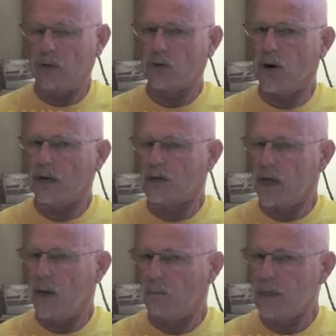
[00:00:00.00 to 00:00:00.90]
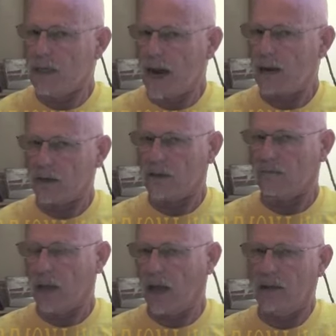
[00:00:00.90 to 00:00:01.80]
you're trying to tell me how to live
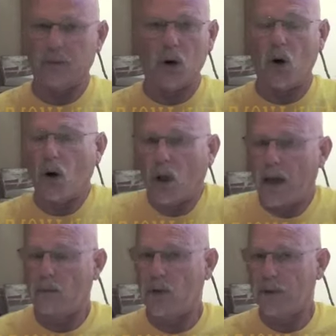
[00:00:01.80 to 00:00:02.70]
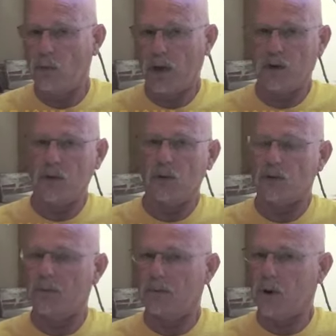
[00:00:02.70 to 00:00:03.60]
my life, but all I really want to do is
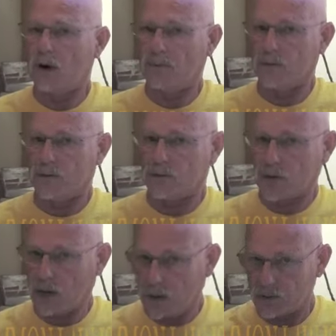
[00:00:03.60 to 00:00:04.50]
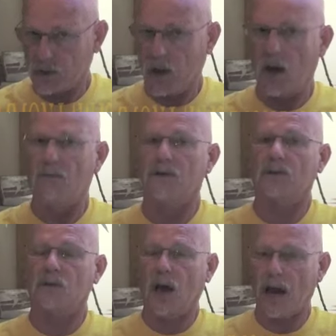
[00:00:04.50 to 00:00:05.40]
be a part of a
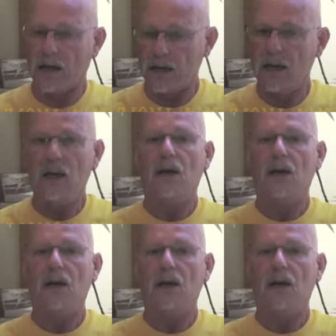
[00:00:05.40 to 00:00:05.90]
society